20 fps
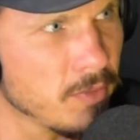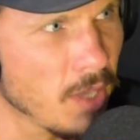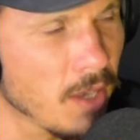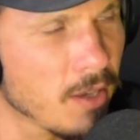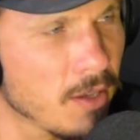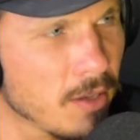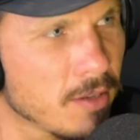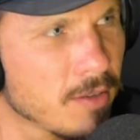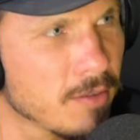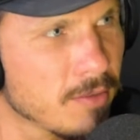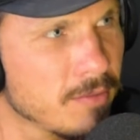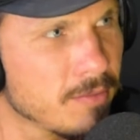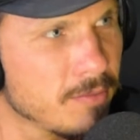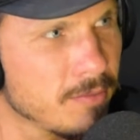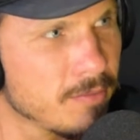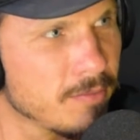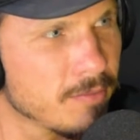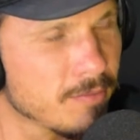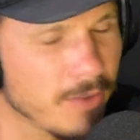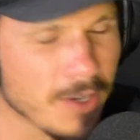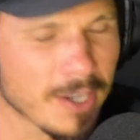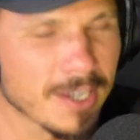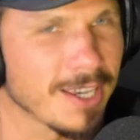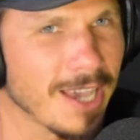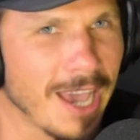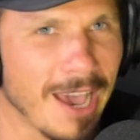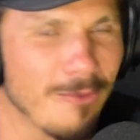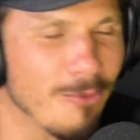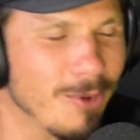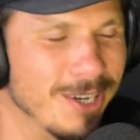Yeah. yeah. So for
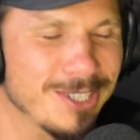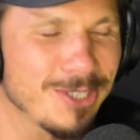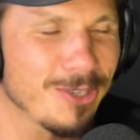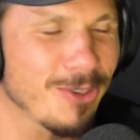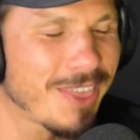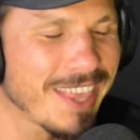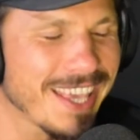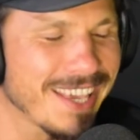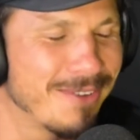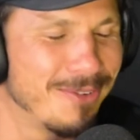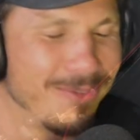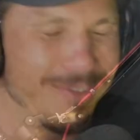what do you think?